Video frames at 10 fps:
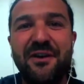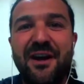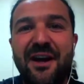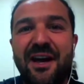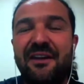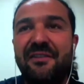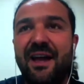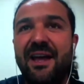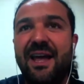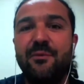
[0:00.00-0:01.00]
So
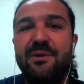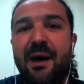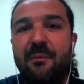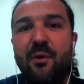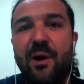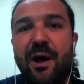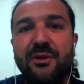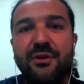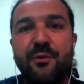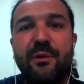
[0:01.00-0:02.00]
if I can remember
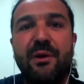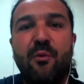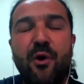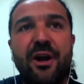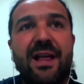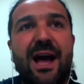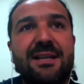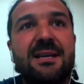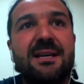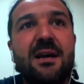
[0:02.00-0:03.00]
well, so we worked
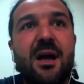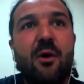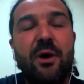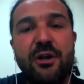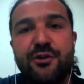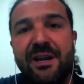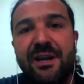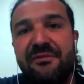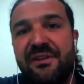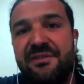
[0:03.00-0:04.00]
at
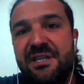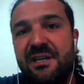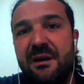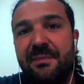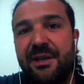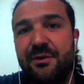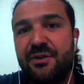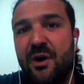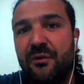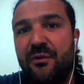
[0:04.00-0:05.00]
150
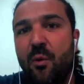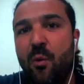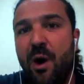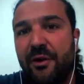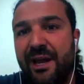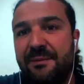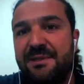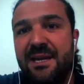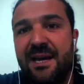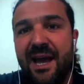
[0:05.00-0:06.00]
meters of water
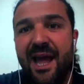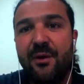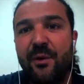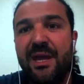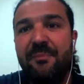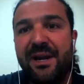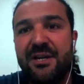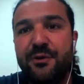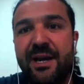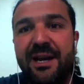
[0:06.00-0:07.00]
depth, and we
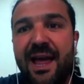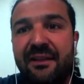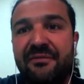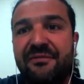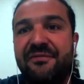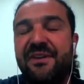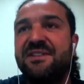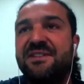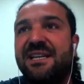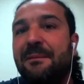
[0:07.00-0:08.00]
penetrated like
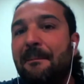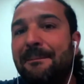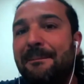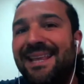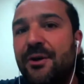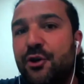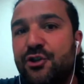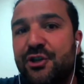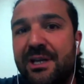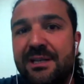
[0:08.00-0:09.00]
15
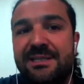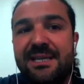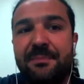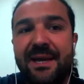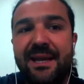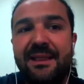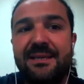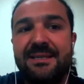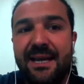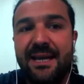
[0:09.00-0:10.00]
meters deep
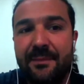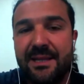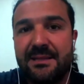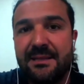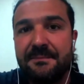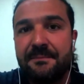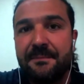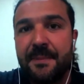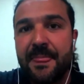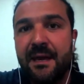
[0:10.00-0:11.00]
in the sediment.
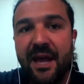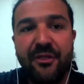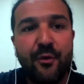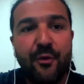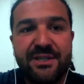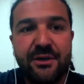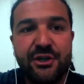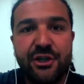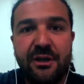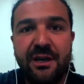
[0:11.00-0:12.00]
Mm-hmm. And the
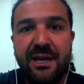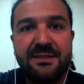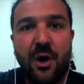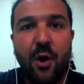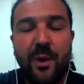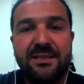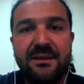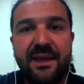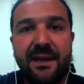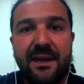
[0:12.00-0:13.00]
resolution is
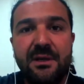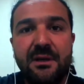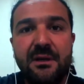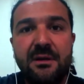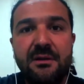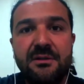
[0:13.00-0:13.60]
always the same.